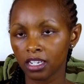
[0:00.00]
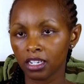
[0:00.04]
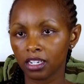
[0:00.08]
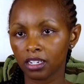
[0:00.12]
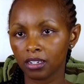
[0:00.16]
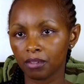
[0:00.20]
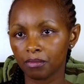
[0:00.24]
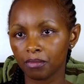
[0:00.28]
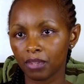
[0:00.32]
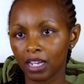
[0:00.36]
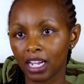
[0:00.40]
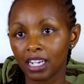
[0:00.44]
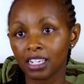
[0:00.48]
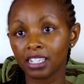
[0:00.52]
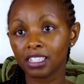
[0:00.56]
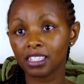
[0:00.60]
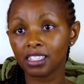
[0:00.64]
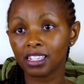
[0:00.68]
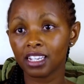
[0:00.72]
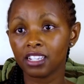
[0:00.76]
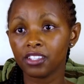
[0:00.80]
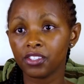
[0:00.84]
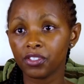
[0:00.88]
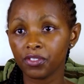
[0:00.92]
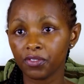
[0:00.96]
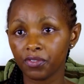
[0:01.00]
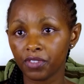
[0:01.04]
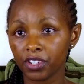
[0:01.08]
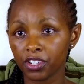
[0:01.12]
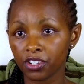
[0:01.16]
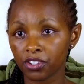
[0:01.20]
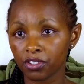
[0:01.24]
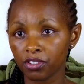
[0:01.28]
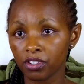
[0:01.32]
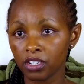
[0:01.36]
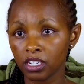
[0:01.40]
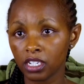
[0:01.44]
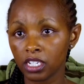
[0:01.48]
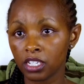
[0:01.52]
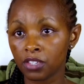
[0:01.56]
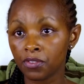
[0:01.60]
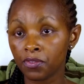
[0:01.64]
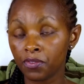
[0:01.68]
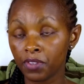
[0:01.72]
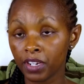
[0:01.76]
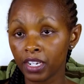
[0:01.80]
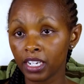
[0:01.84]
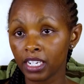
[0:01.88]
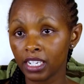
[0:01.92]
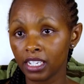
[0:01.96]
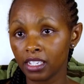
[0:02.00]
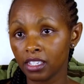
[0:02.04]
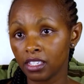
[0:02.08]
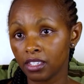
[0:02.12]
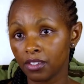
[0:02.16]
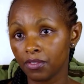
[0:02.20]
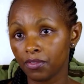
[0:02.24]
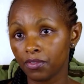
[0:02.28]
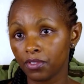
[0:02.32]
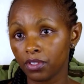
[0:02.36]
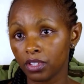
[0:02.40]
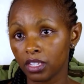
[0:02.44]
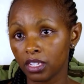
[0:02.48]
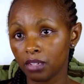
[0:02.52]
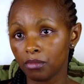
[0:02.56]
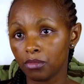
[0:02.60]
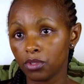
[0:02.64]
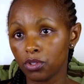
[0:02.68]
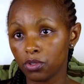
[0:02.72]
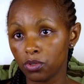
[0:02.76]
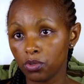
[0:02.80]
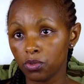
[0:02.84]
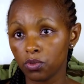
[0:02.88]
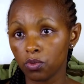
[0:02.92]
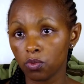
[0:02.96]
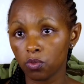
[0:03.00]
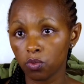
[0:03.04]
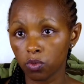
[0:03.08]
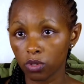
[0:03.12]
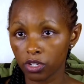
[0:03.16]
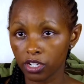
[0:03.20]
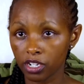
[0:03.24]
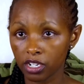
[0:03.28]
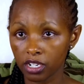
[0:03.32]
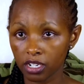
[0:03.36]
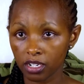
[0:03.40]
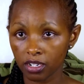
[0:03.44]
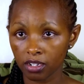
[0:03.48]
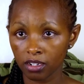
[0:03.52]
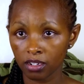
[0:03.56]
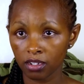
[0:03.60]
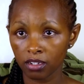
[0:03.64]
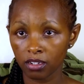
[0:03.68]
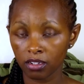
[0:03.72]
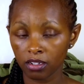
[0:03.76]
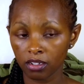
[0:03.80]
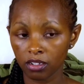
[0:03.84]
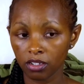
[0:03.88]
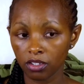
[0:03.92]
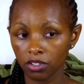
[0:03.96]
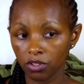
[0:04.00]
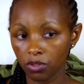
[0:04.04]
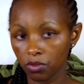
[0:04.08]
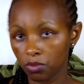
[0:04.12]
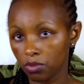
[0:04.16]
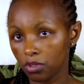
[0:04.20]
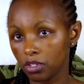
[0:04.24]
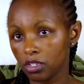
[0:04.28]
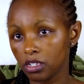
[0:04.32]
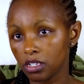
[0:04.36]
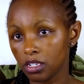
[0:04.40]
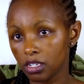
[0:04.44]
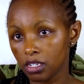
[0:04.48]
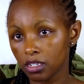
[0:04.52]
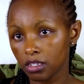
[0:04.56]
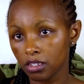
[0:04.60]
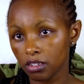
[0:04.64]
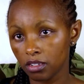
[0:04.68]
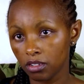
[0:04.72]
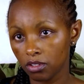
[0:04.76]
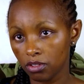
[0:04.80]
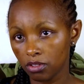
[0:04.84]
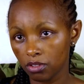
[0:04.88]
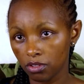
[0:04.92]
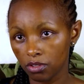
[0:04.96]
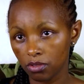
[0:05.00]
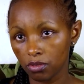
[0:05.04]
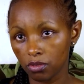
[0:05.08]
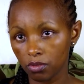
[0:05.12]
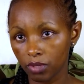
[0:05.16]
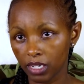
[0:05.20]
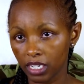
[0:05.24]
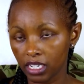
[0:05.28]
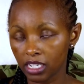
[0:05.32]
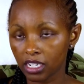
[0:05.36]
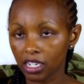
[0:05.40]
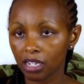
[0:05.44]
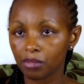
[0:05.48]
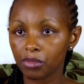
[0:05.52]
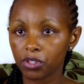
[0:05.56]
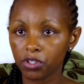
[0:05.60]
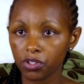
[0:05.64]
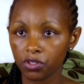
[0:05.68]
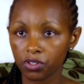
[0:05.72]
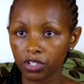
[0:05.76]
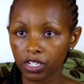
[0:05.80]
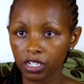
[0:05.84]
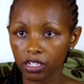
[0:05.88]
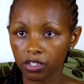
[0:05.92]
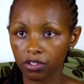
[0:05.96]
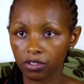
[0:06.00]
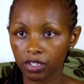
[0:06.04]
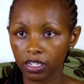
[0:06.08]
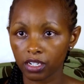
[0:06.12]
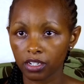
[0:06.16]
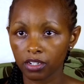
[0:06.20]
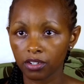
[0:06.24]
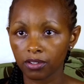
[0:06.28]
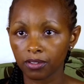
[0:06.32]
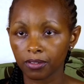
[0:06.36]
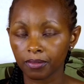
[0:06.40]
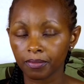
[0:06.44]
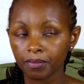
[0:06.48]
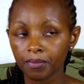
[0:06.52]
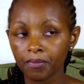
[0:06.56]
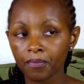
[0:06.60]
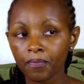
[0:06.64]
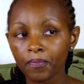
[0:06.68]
understands your vision, it's very easy for them to do what you want to do when it comes to your children,